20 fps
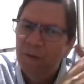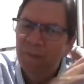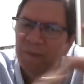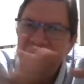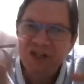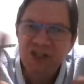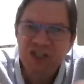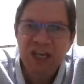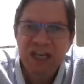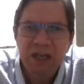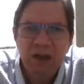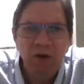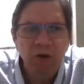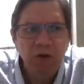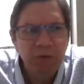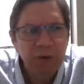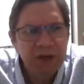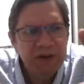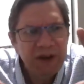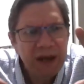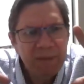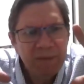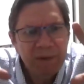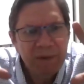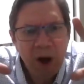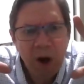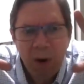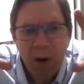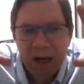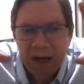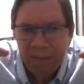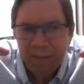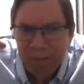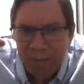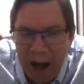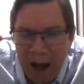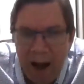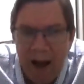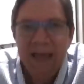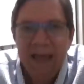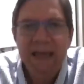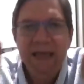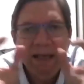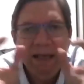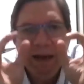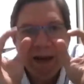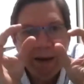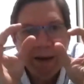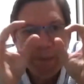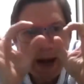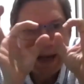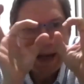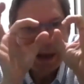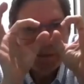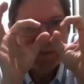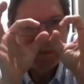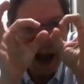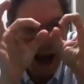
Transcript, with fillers: from the shingles because I'm going by it and my